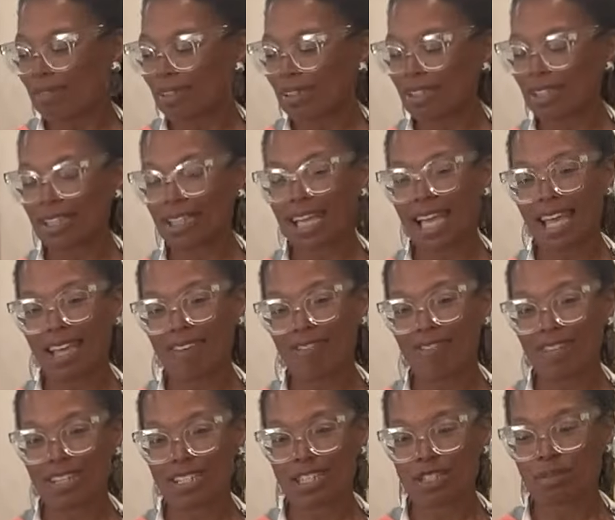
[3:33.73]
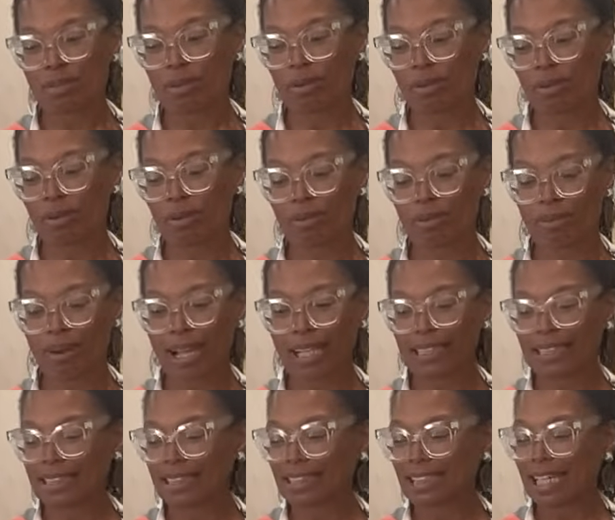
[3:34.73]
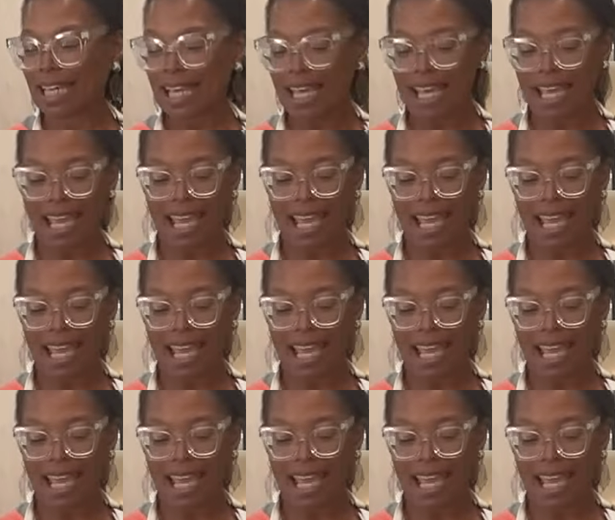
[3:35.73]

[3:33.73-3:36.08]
I'm cooking a vegetable rice.